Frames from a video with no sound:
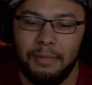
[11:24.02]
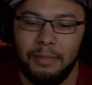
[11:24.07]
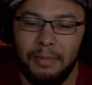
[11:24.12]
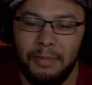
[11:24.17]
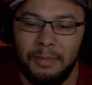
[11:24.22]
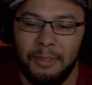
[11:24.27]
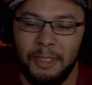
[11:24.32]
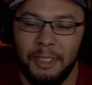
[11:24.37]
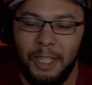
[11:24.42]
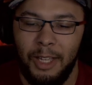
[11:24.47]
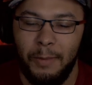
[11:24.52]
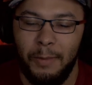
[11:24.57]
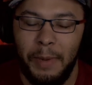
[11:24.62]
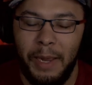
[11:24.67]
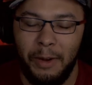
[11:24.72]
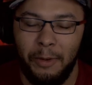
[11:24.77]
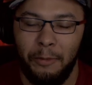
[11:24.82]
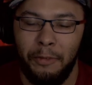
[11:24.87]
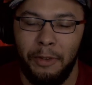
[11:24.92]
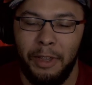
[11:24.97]
Oh, back
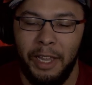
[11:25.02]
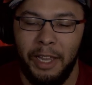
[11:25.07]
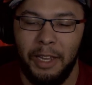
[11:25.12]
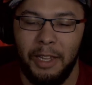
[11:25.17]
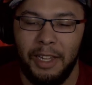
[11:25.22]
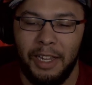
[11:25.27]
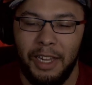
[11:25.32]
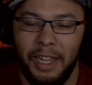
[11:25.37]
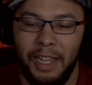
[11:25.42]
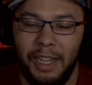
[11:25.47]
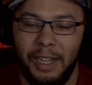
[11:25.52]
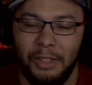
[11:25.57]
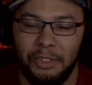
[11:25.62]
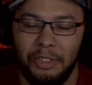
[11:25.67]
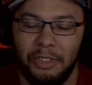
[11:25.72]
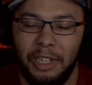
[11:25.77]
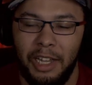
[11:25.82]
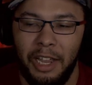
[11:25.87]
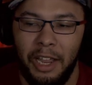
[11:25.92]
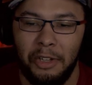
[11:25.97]
with Faye. I, I was
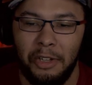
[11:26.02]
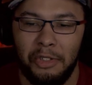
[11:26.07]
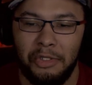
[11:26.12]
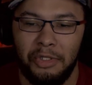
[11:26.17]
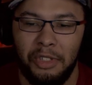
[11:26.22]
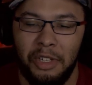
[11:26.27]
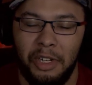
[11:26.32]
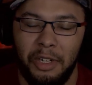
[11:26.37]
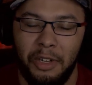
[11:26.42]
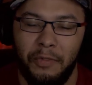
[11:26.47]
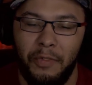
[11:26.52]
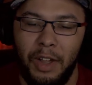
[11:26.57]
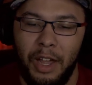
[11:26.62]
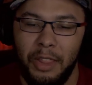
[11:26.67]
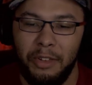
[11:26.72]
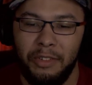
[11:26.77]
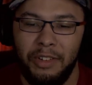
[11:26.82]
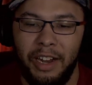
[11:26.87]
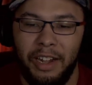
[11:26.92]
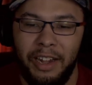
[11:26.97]
kind of interested in the father
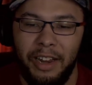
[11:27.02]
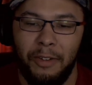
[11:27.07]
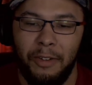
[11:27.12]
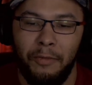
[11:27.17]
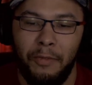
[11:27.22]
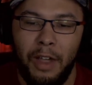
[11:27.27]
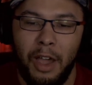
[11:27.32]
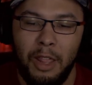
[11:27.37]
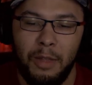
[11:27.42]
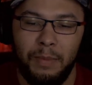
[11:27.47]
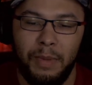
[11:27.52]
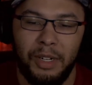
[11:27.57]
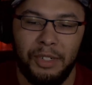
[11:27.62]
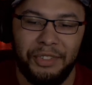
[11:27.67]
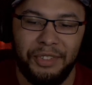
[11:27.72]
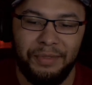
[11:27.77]
right now, father person.